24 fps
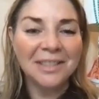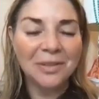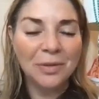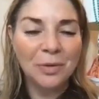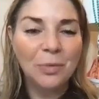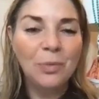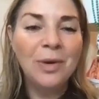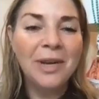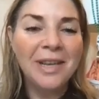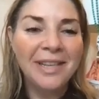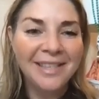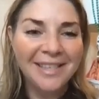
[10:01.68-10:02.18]

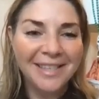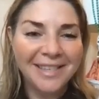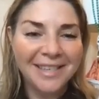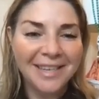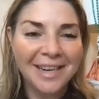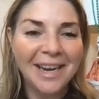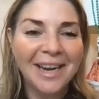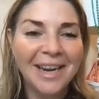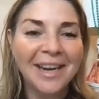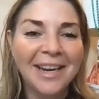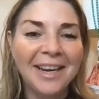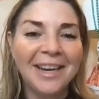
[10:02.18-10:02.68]
uh,
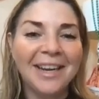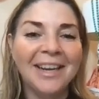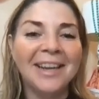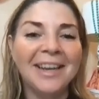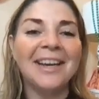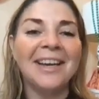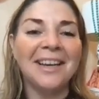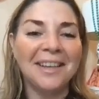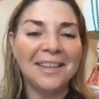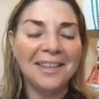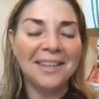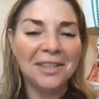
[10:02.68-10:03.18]
Wednesday,
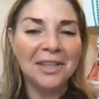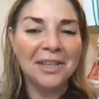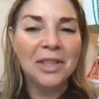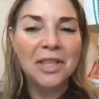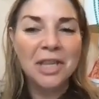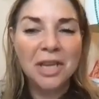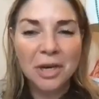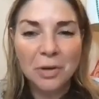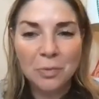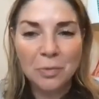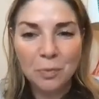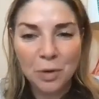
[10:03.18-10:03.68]
yeah.
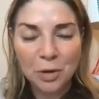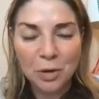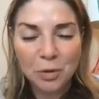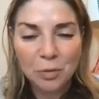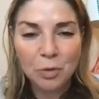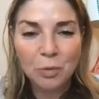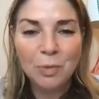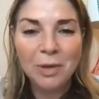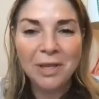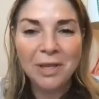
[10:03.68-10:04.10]
and then uh-huh. which will